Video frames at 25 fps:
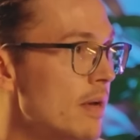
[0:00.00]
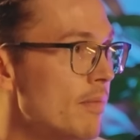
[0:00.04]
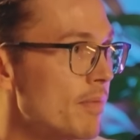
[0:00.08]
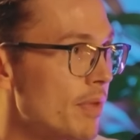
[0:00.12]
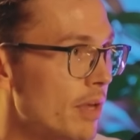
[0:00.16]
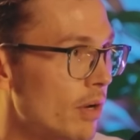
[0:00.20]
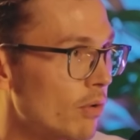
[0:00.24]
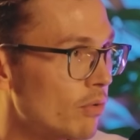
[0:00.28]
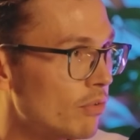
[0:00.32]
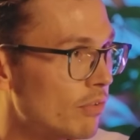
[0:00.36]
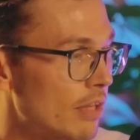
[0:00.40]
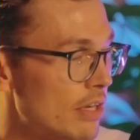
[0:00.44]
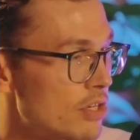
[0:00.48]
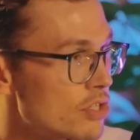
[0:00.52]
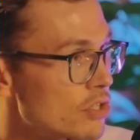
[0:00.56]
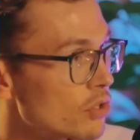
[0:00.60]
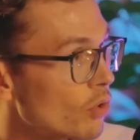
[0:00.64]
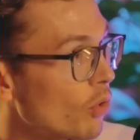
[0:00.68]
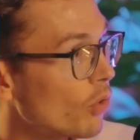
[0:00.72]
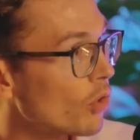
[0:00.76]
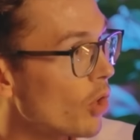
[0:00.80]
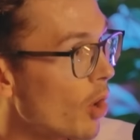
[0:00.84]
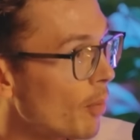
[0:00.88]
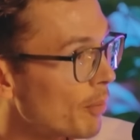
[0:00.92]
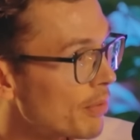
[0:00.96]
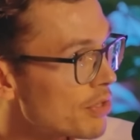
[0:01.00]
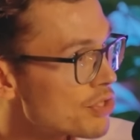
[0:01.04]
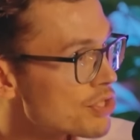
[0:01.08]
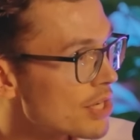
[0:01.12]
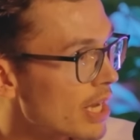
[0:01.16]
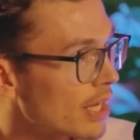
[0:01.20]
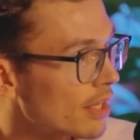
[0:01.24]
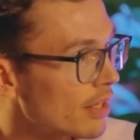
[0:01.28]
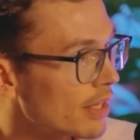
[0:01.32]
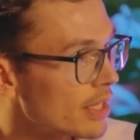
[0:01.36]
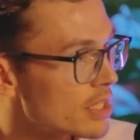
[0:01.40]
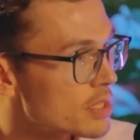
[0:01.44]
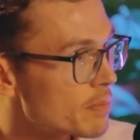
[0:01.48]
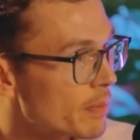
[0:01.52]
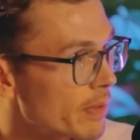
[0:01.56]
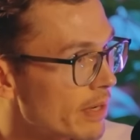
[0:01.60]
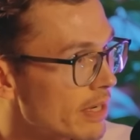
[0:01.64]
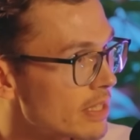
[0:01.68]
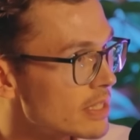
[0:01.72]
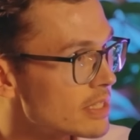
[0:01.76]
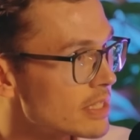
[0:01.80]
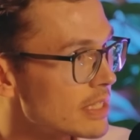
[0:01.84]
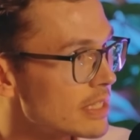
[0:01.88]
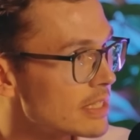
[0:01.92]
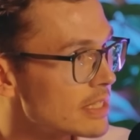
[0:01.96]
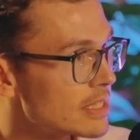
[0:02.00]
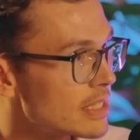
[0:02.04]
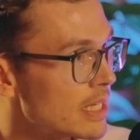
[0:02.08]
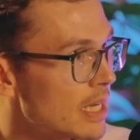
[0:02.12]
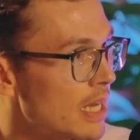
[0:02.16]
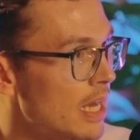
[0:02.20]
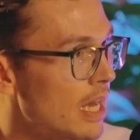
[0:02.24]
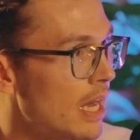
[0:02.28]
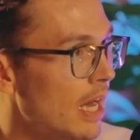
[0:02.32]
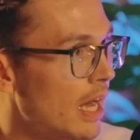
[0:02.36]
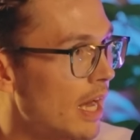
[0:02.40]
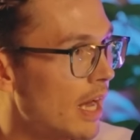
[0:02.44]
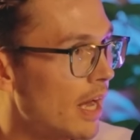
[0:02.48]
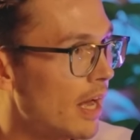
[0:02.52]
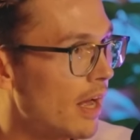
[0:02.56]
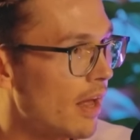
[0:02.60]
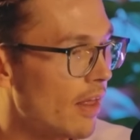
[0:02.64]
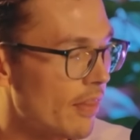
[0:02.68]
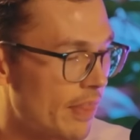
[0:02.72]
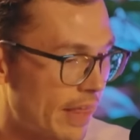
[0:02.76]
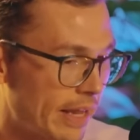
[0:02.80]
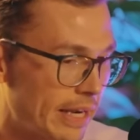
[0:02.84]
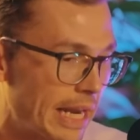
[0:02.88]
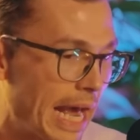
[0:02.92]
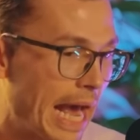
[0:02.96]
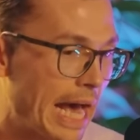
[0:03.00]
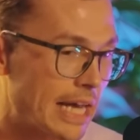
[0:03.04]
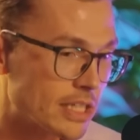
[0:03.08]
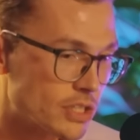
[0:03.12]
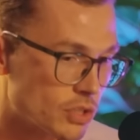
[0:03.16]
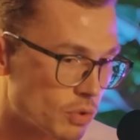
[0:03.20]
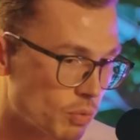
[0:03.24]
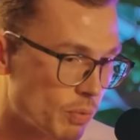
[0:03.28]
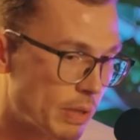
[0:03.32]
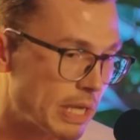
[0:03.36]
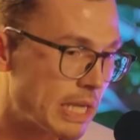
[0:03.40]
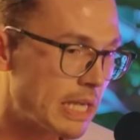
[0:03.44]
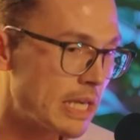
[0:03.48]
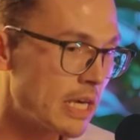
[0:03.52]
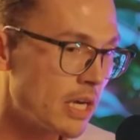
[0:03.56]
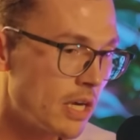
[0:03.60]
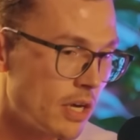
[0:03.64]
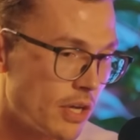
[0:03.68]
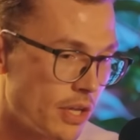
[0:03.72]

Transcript: you know, digital and omnichannel experiences that as we,